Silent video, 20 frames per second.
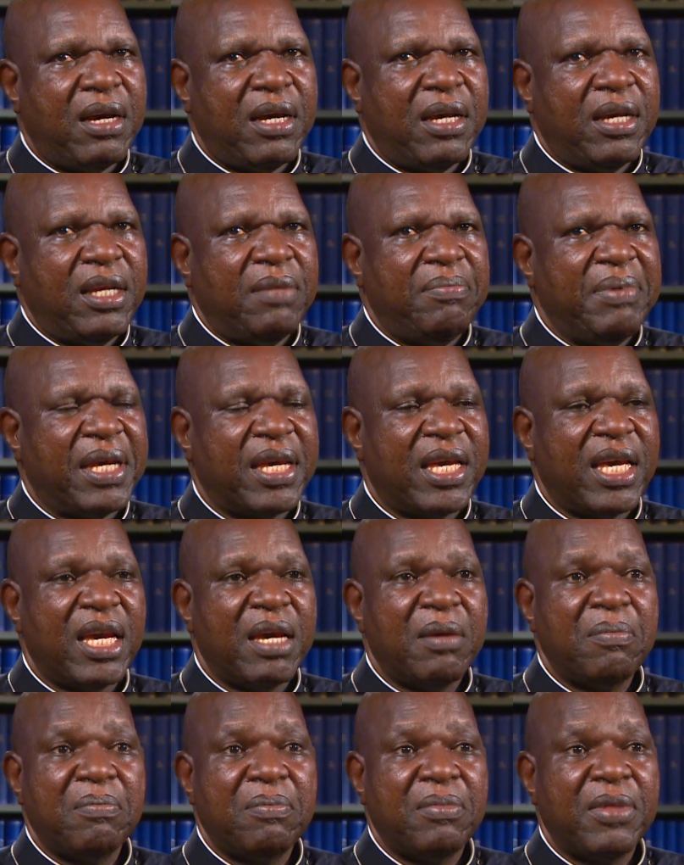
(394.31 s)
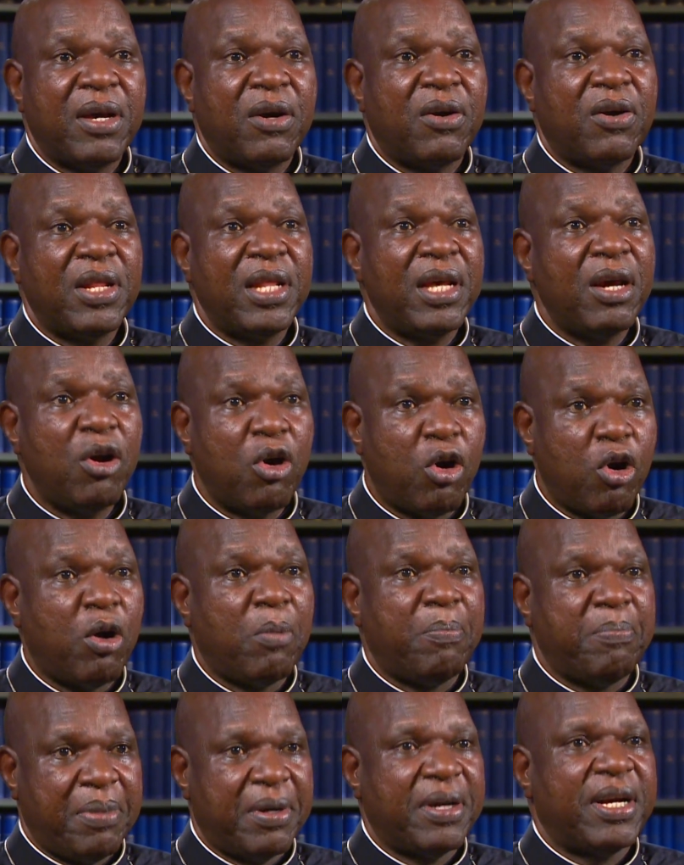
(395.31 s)
it became the only
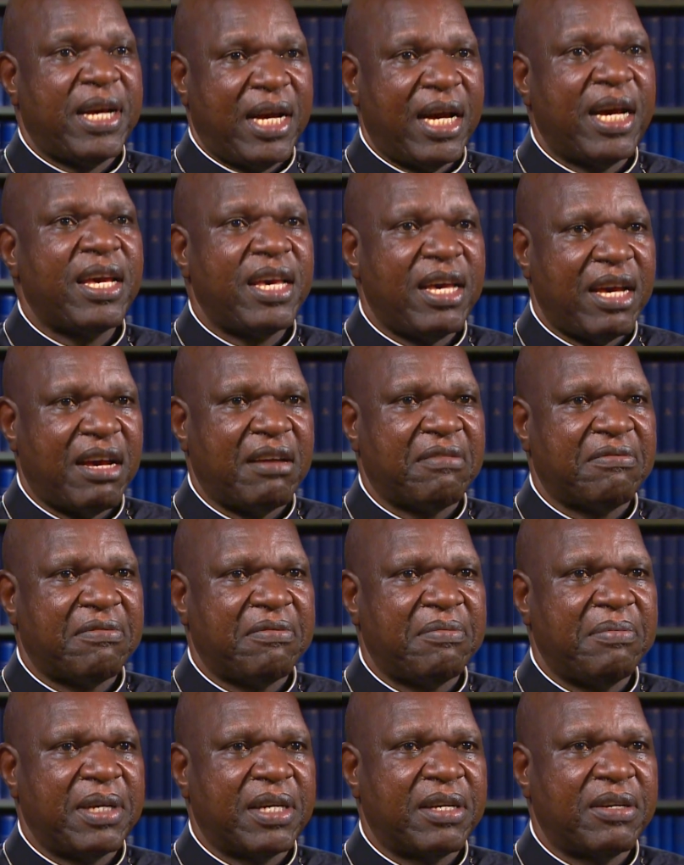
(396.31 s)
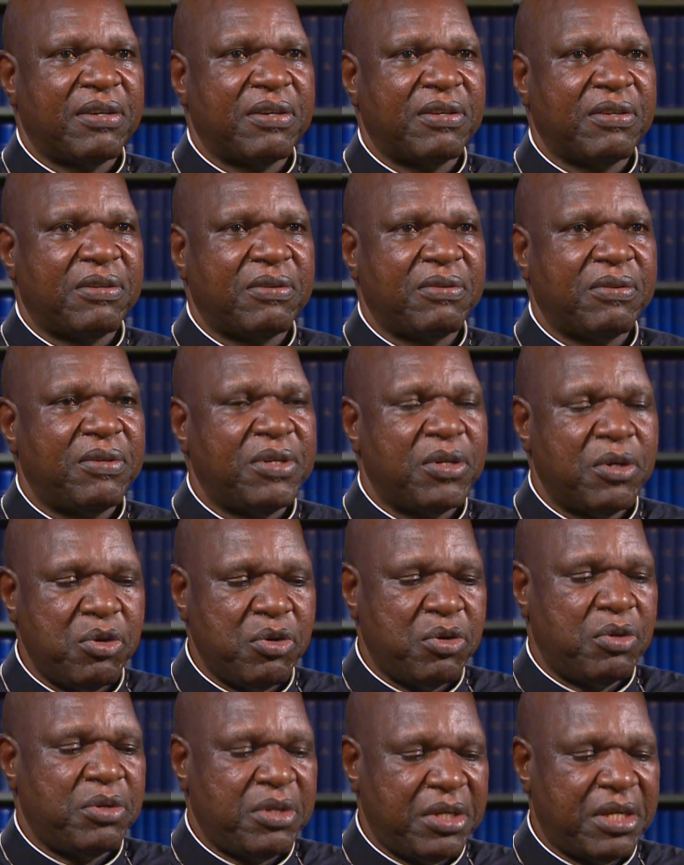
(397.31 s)
hope I have, because we
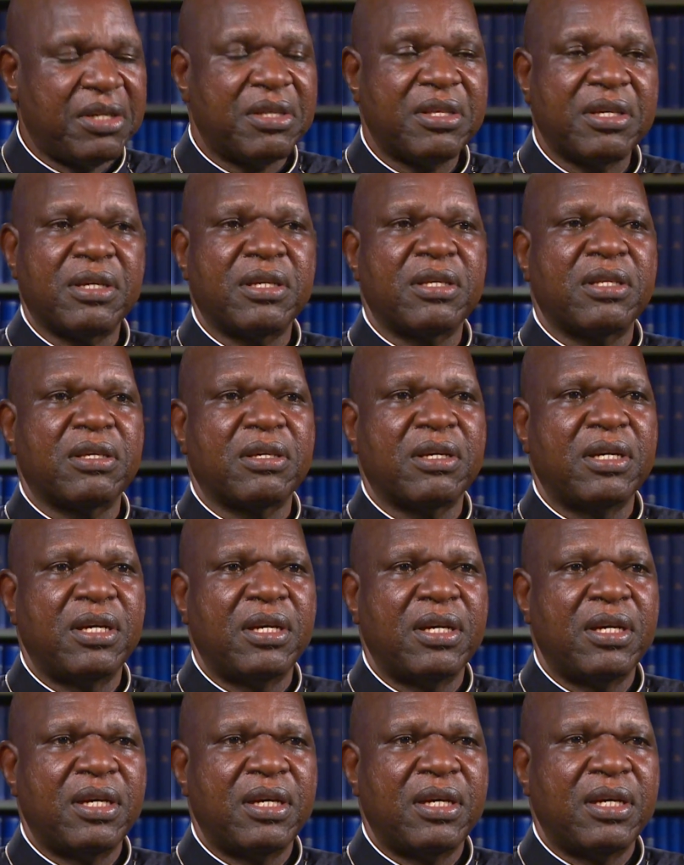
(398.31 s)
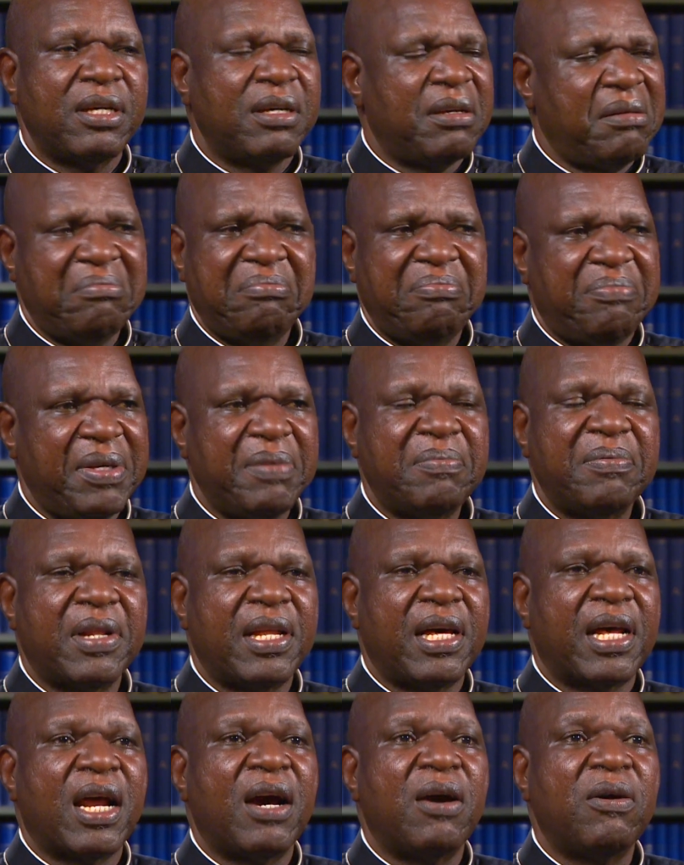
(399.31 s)
go to the church and people
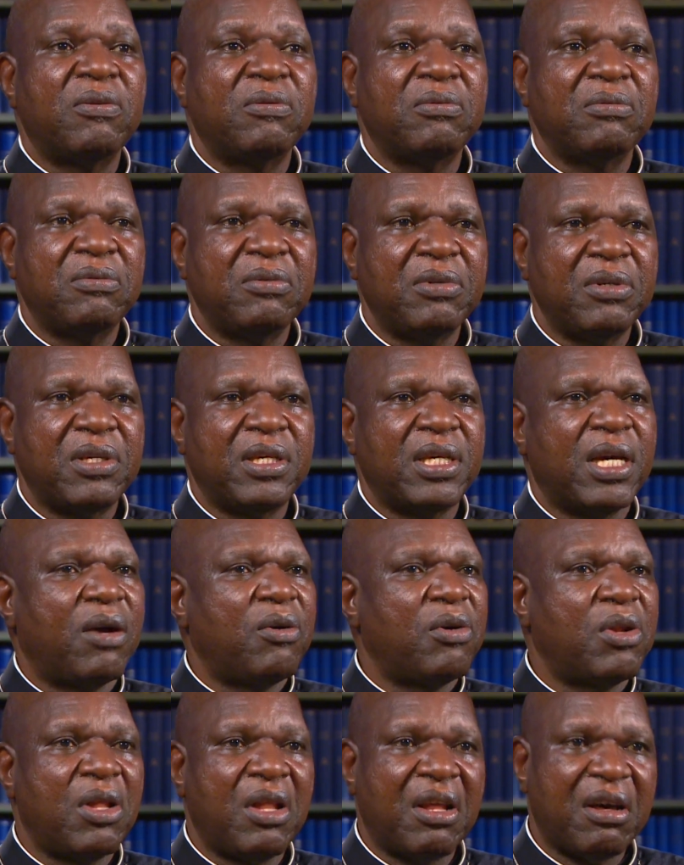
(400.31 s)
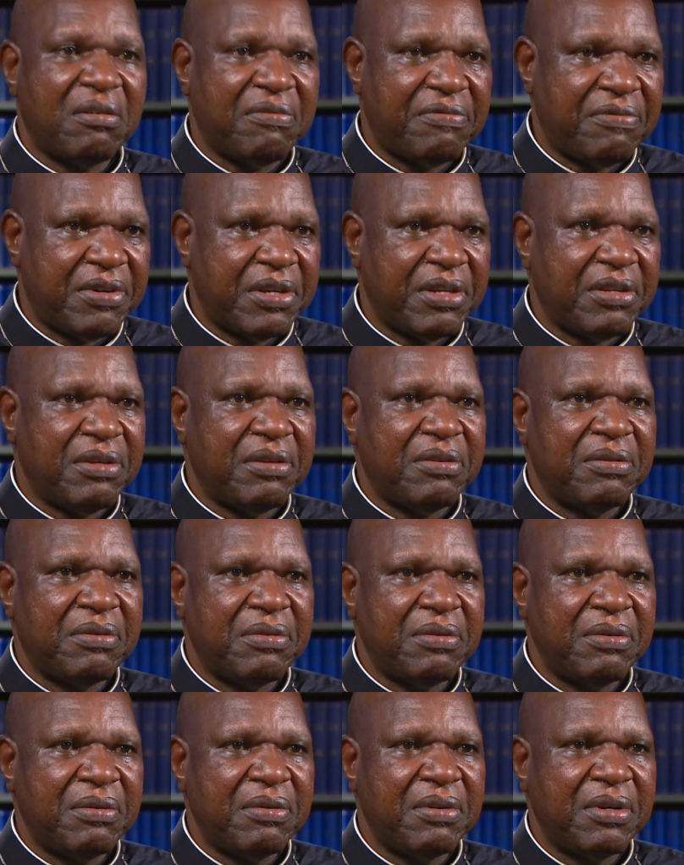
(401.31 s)
around shower love on
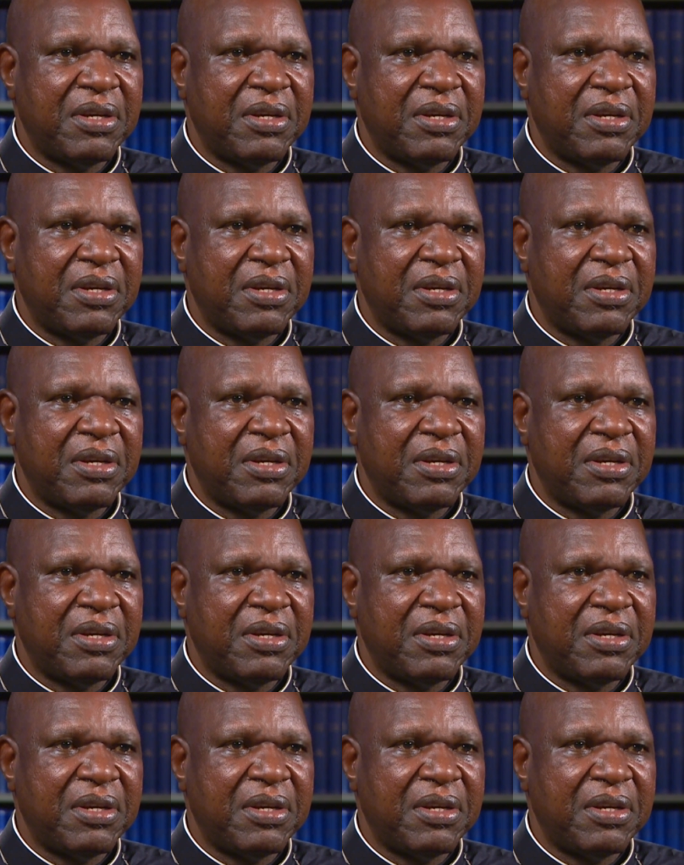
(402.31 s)
you.